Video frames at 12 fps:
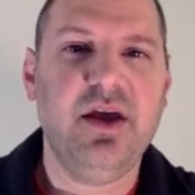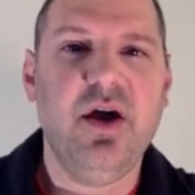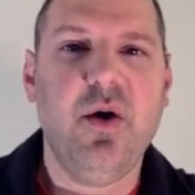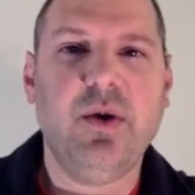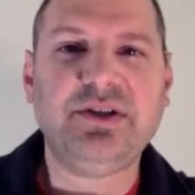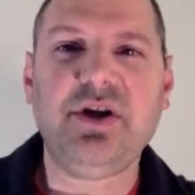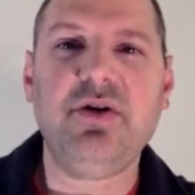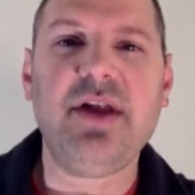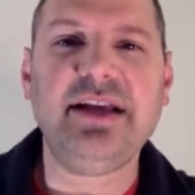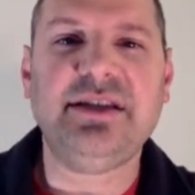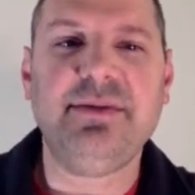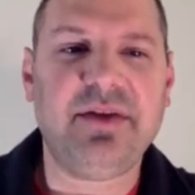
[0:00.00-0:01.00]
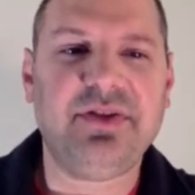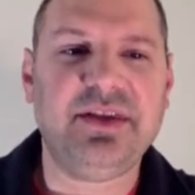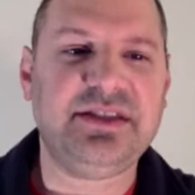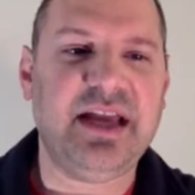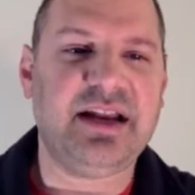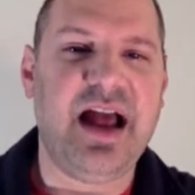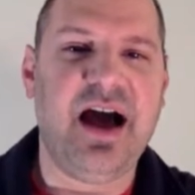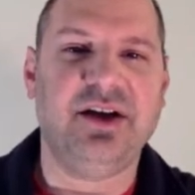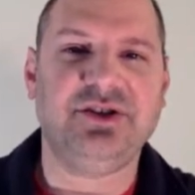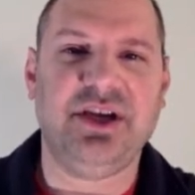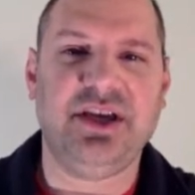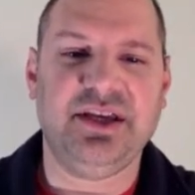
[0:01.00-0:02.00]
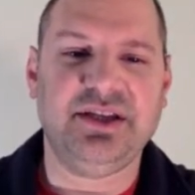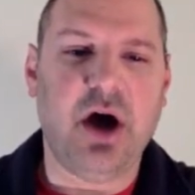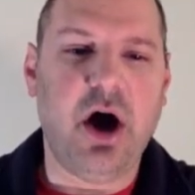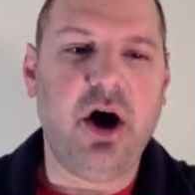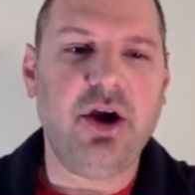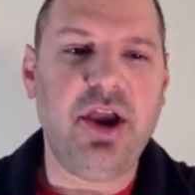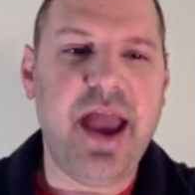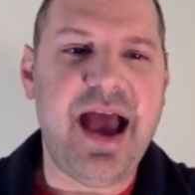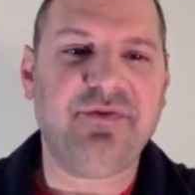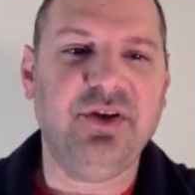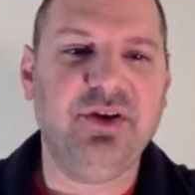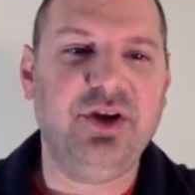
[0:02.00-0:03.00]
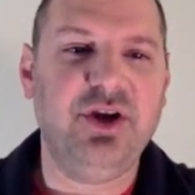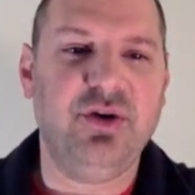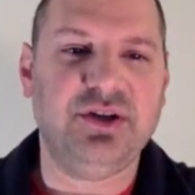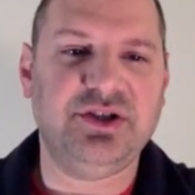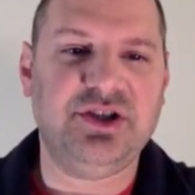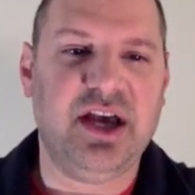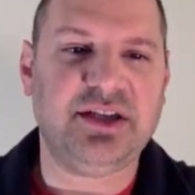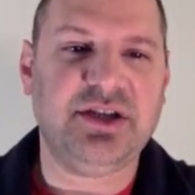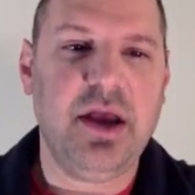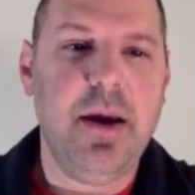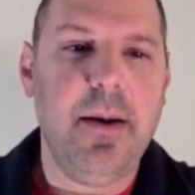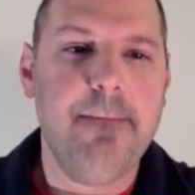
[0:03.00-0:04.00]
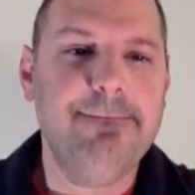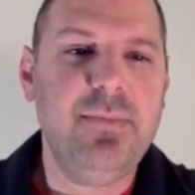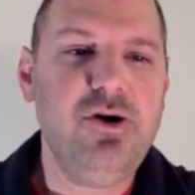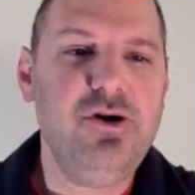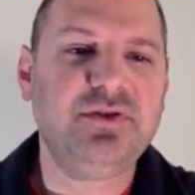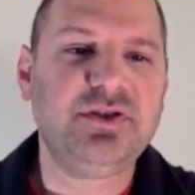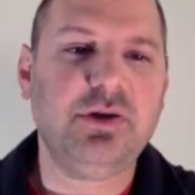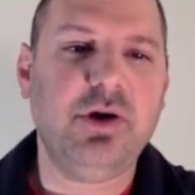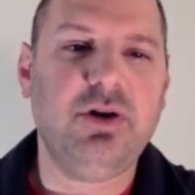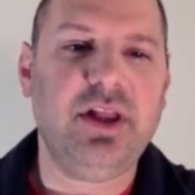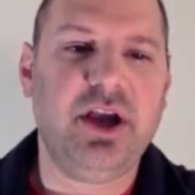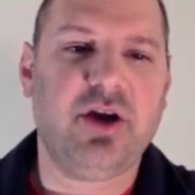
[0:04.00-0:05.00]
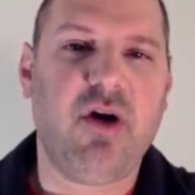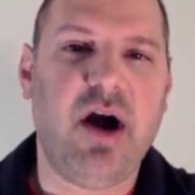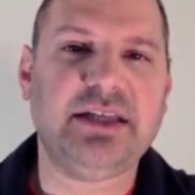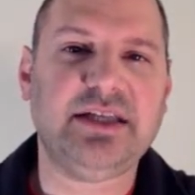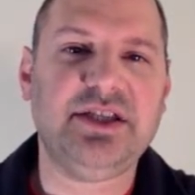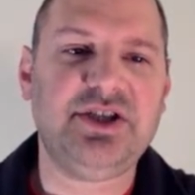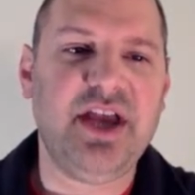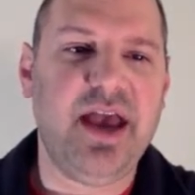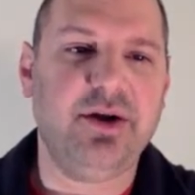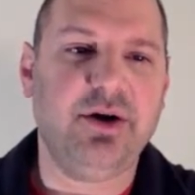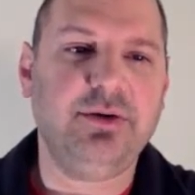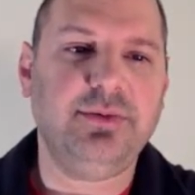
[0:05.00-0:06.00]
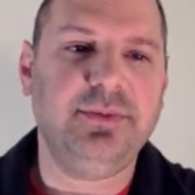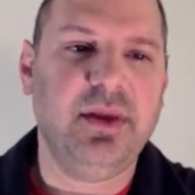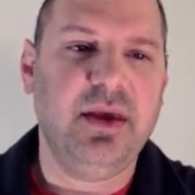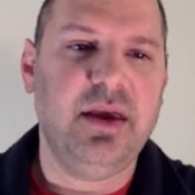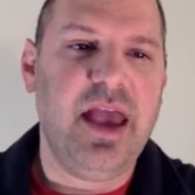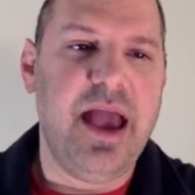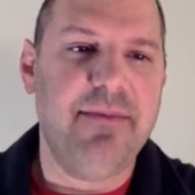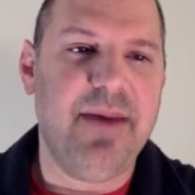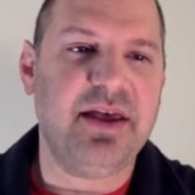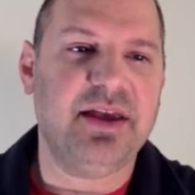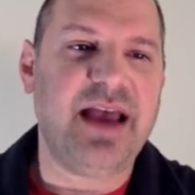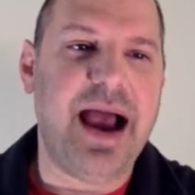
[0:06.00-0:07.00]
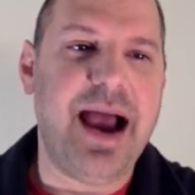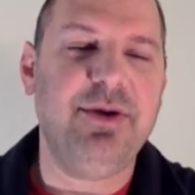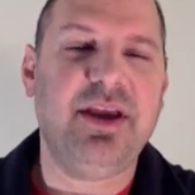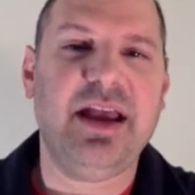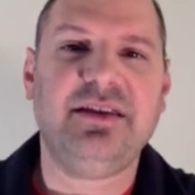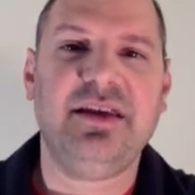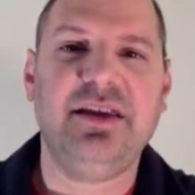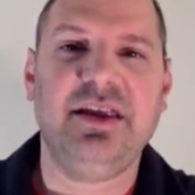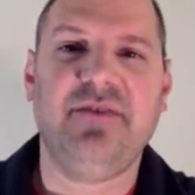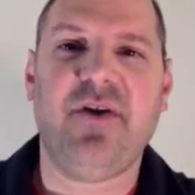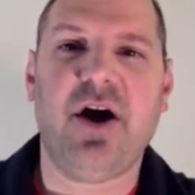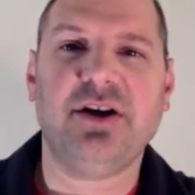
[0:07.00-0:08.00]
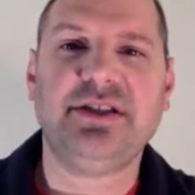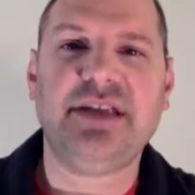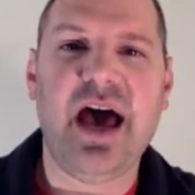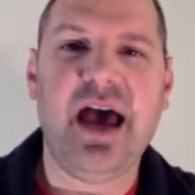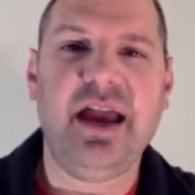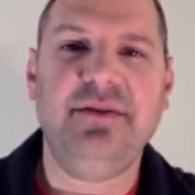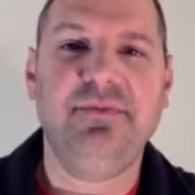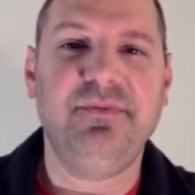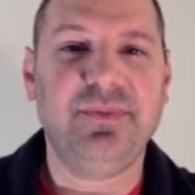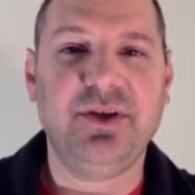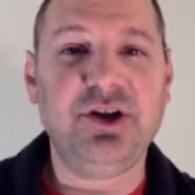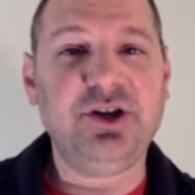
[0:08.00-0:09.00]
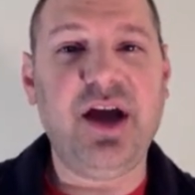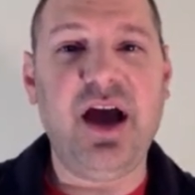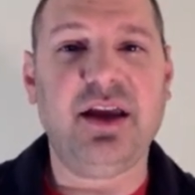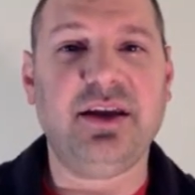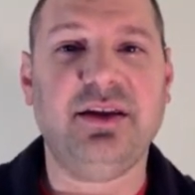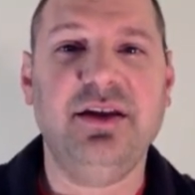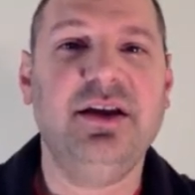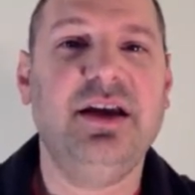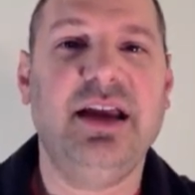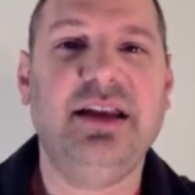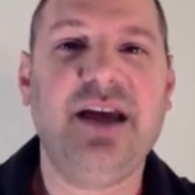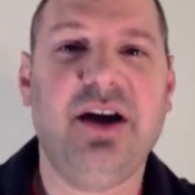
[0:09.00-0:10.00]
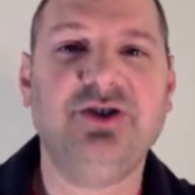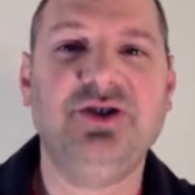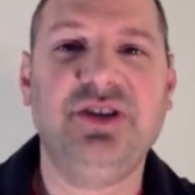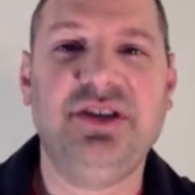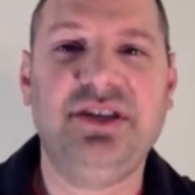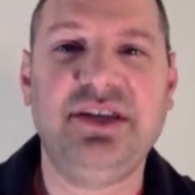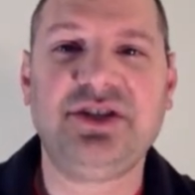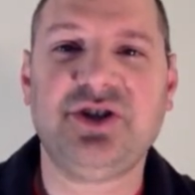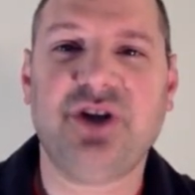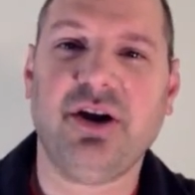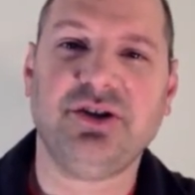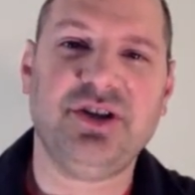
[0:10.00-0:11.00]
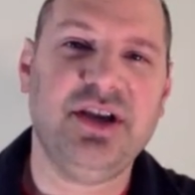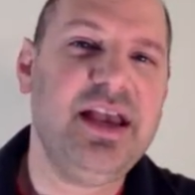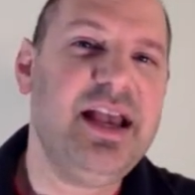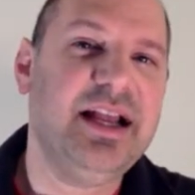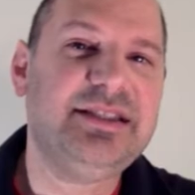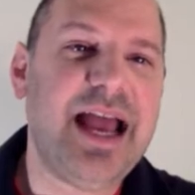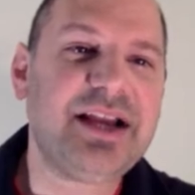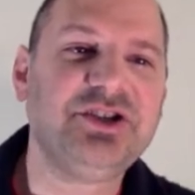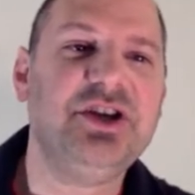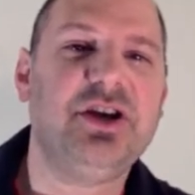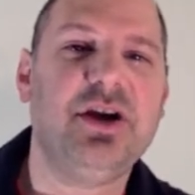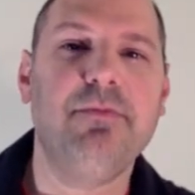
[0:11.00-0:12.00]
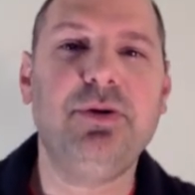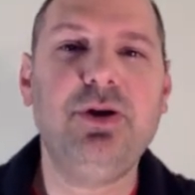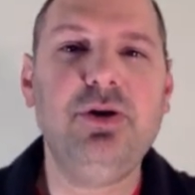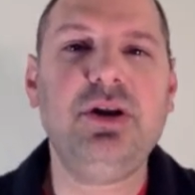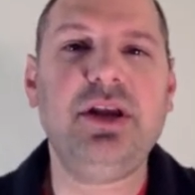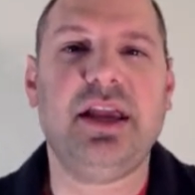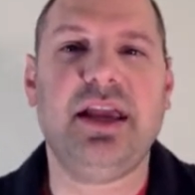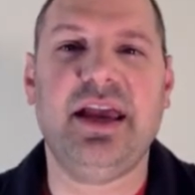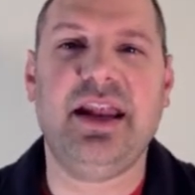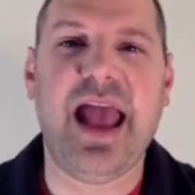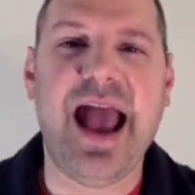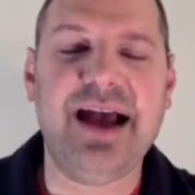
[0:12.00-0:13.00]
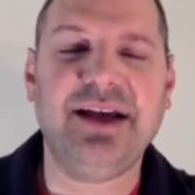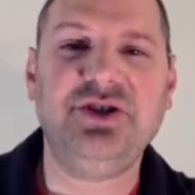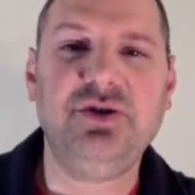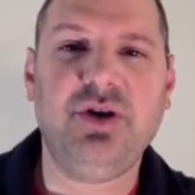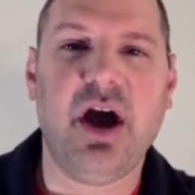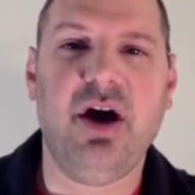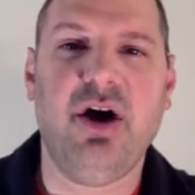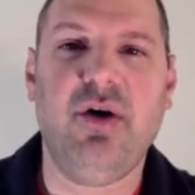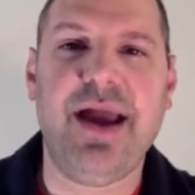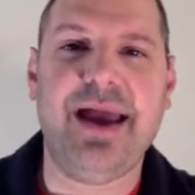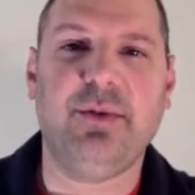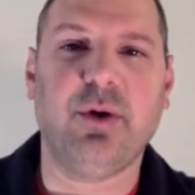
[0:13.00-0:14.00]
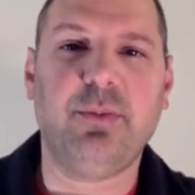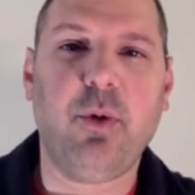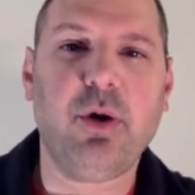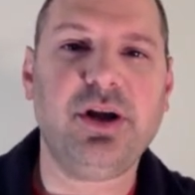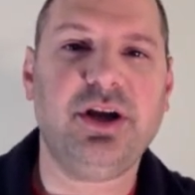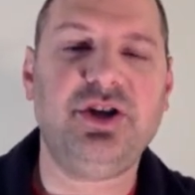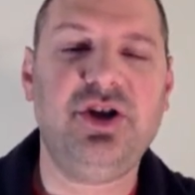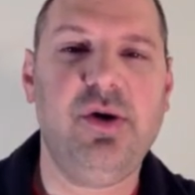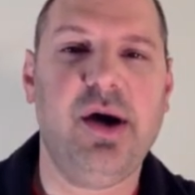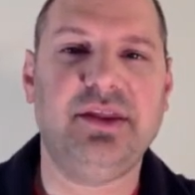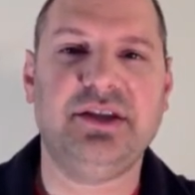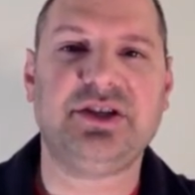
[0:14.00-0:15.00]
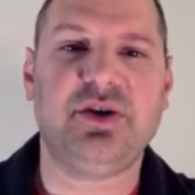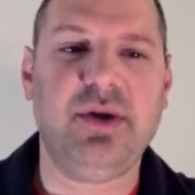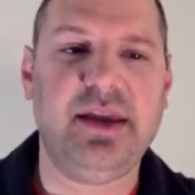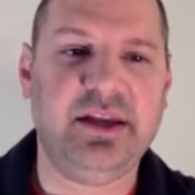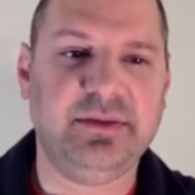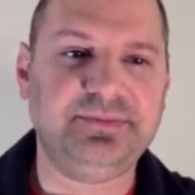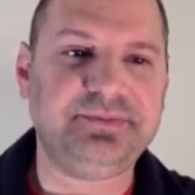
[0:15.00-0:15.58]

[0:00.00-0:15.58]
What's so nice about this technology is all you have to do is just move slowly across the channel, and by the time you get to the far side, you're done. It tells you the discharge. It's actually computing it as you go and reporting it to you on the screen.